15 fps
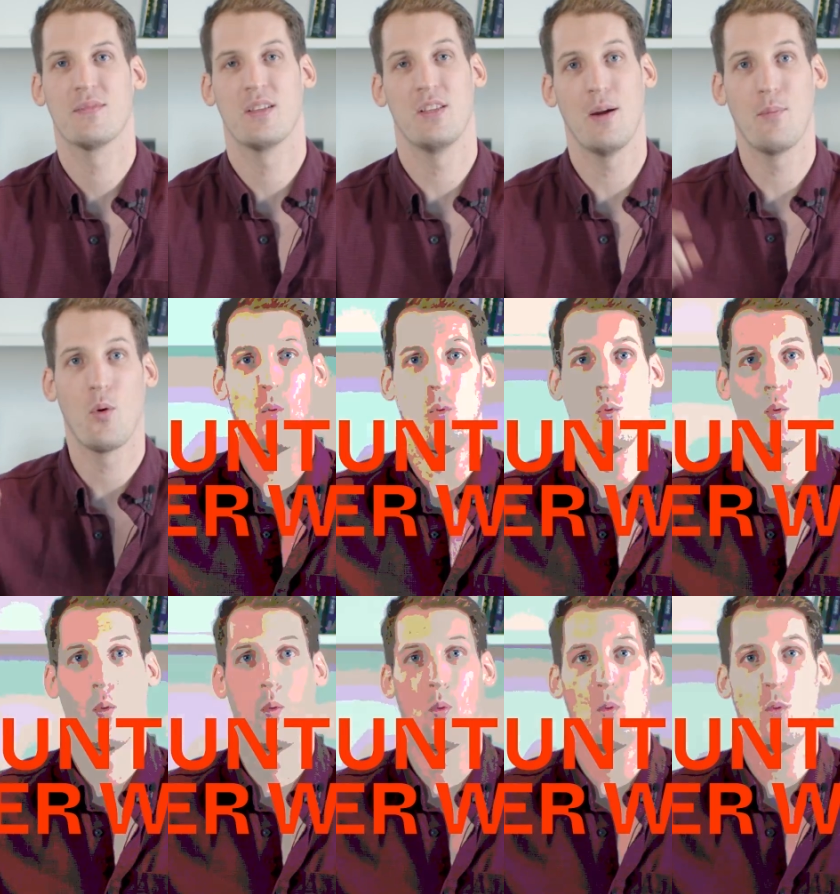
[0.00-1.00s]
Number 1.
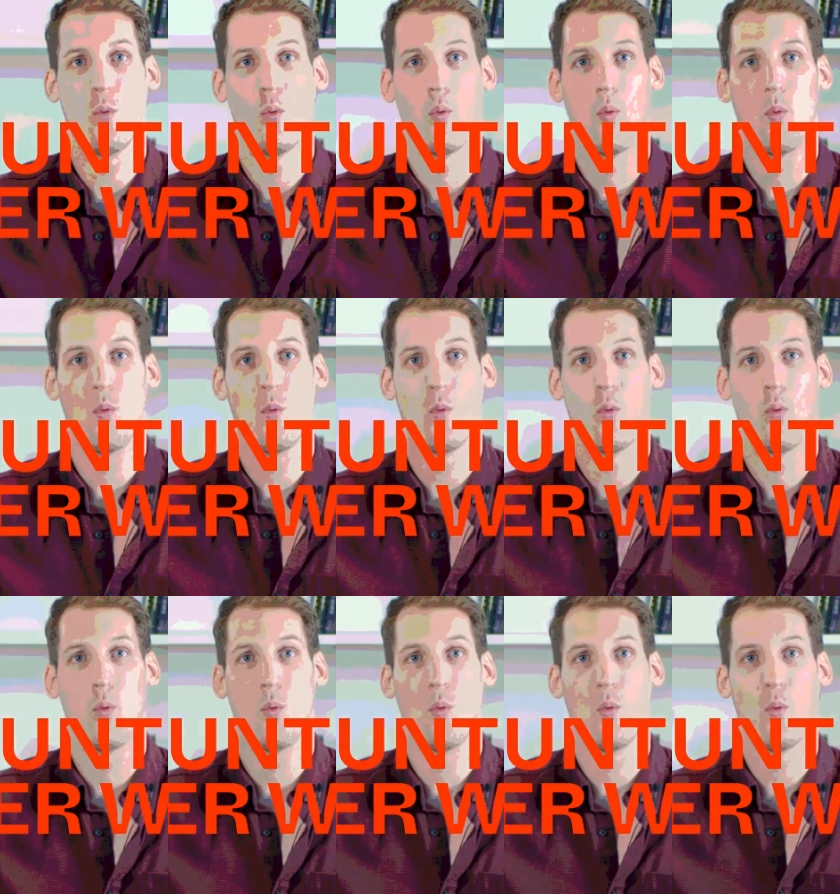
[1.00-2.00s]

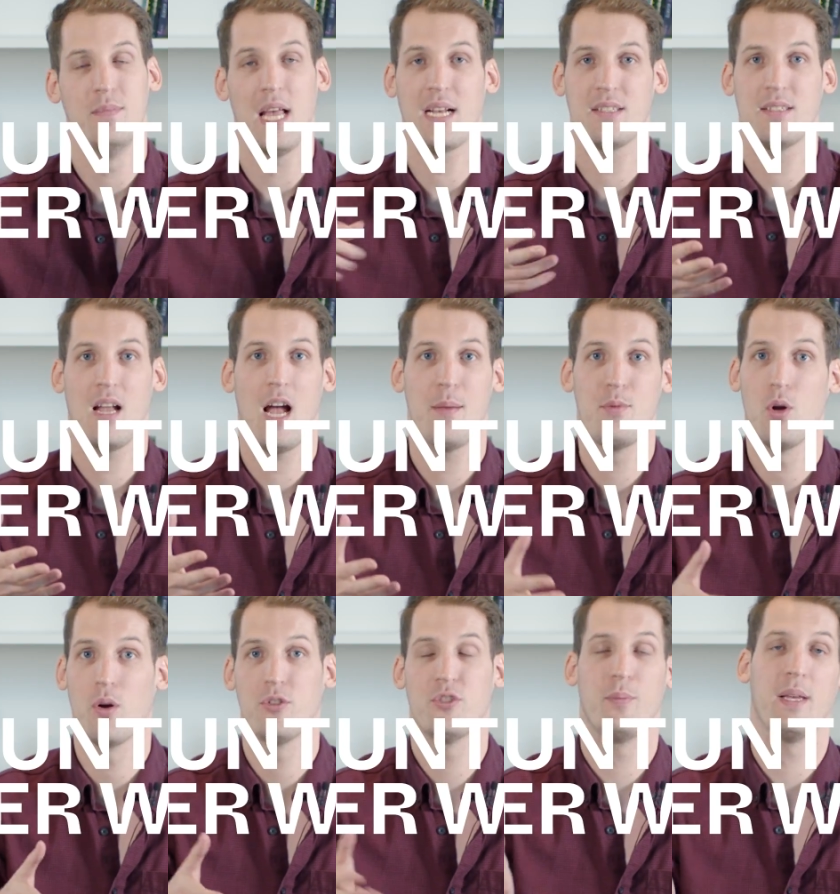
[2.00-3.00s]
Next time
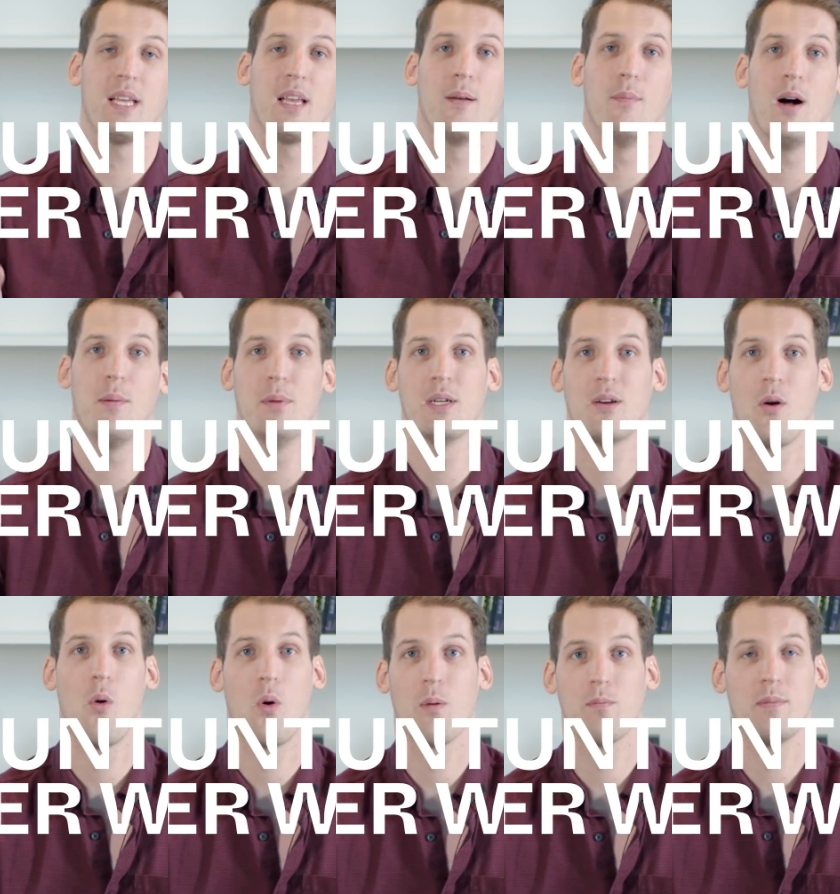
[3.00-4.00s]
you're speaking in public
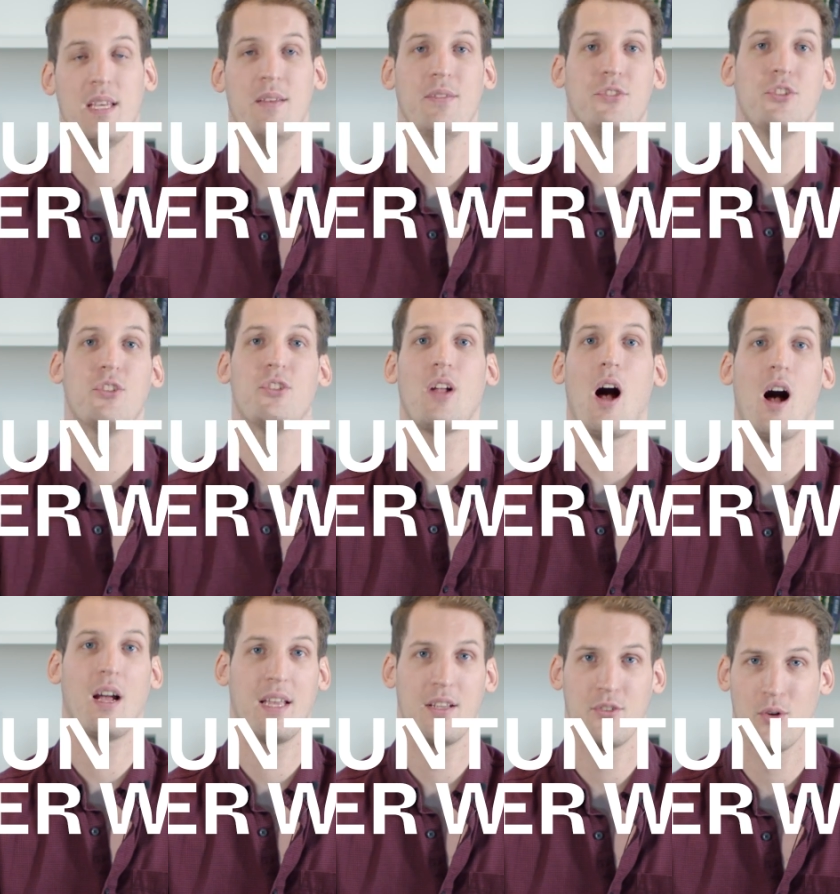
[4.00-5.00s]
or even just
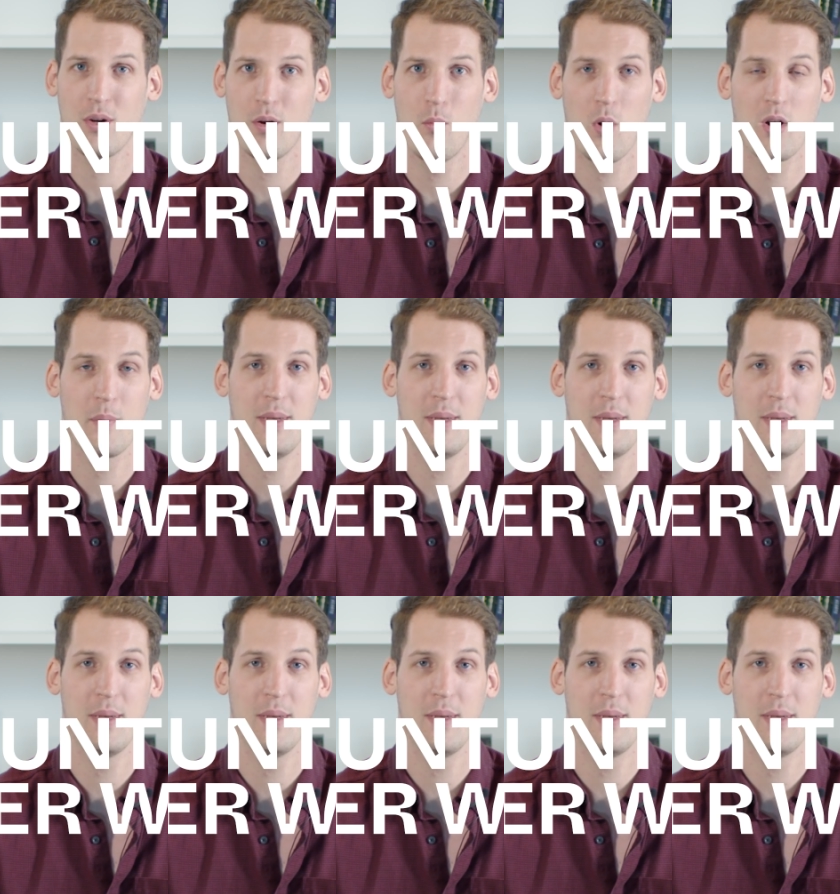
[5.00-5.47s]
talking during a work